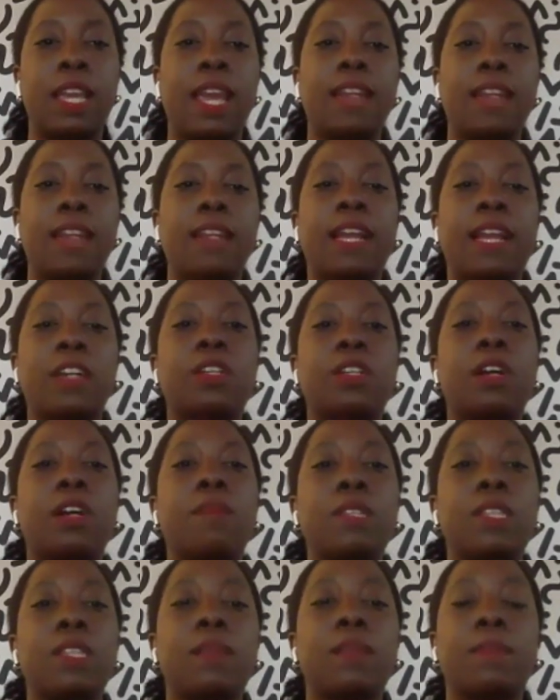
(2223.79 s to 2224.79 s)
And then I could
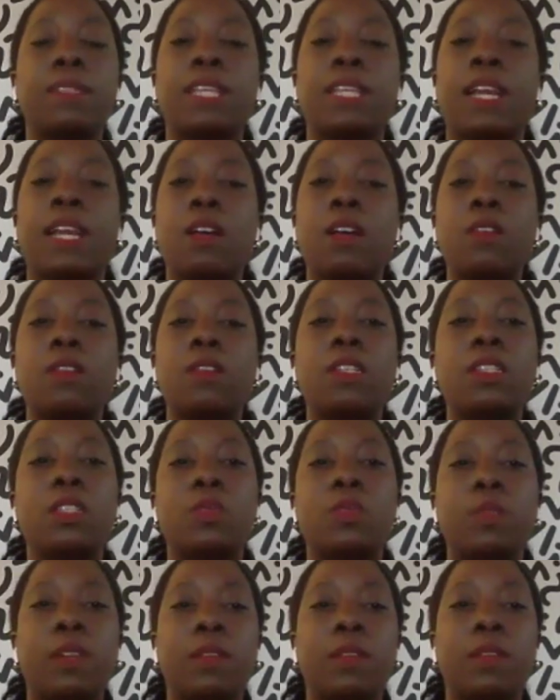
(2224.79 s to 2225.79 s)
come to them and it's like, oh, this
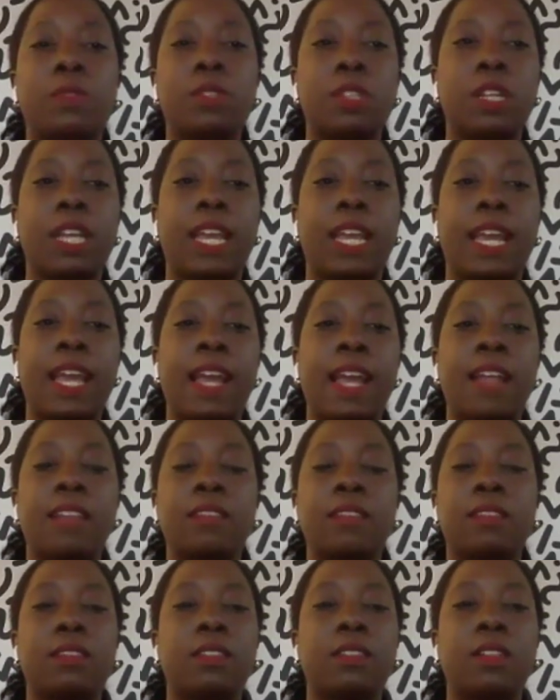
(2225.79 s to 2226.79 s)
is what I was looking at.
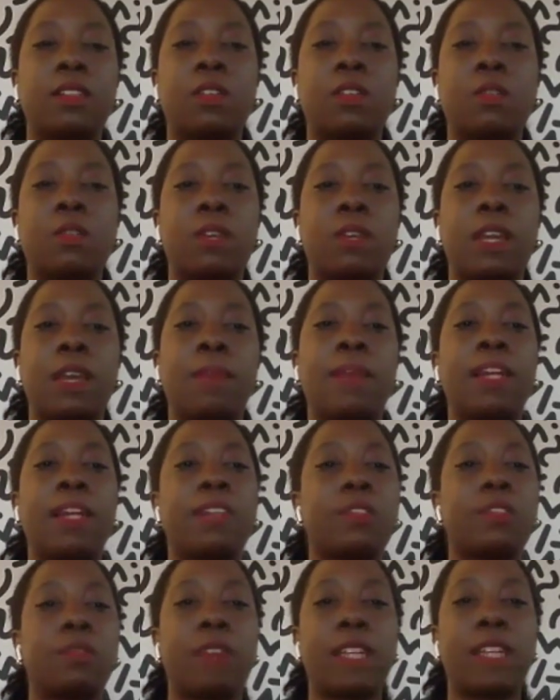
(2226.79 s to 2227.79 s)
Am I
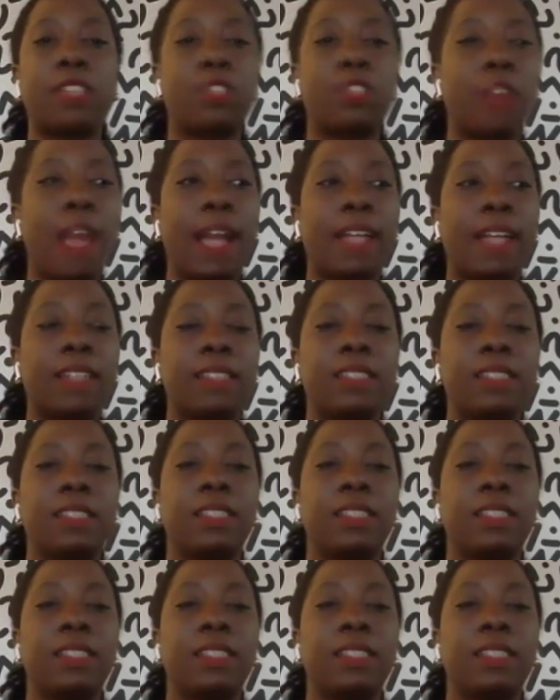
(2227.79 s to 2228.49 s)
on the right track?